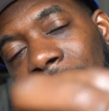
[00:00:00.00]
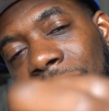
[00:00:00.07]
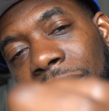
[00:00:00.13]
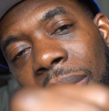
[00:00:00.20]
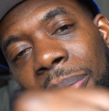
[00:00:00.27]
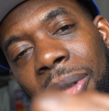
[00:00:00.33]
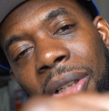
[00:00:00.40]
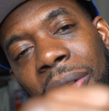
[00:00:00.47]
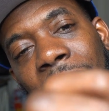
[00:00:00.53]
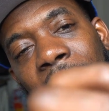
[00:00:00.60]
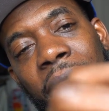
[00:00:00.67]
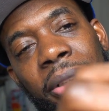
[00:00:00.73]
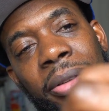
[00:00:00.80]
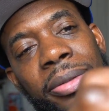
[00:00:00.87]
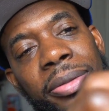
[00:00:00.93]
tripod right
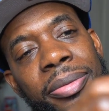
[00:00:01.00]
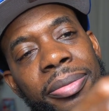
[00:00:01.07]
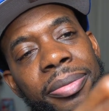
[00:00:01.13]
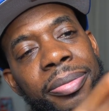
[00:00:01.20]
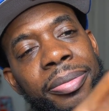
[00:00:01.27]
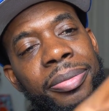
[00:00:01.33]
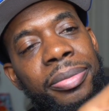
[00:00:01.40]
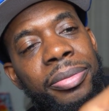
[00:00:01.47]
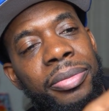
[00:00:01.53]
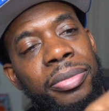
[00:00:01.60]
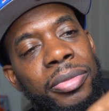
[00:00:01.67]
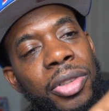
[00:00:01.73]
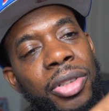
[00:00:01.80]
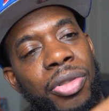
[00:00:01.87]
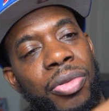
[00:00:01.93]
now.
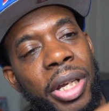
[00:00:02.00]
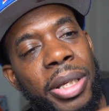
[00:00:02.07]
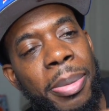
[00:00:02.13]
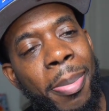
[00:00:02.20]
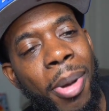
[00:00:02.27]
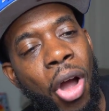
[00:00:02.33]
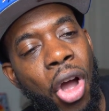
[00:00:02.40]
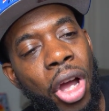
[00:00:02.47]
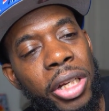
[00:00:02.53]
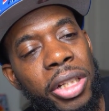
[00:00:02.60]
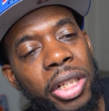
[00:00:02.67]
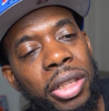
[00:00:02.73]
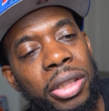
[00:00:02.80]
Tripod.